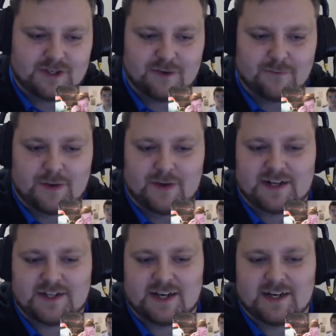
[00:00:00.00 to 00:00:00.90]
So maybe
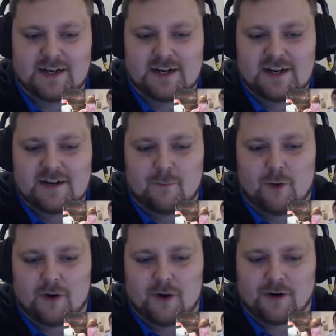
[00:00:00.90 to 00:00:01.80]
it's like
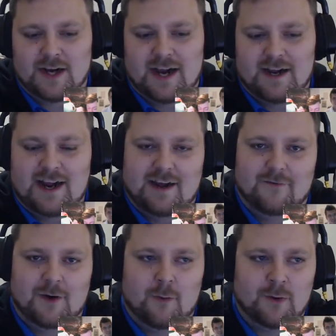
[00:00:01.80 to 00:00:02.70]
more okay to have
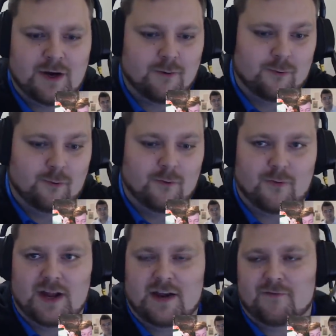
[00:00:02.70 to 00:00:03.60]
a weird rule
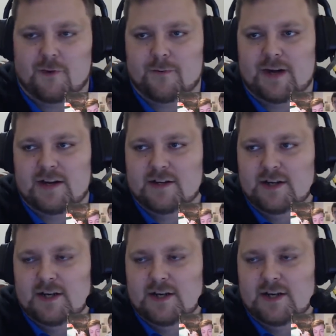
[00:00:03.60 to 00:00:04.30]
for that format.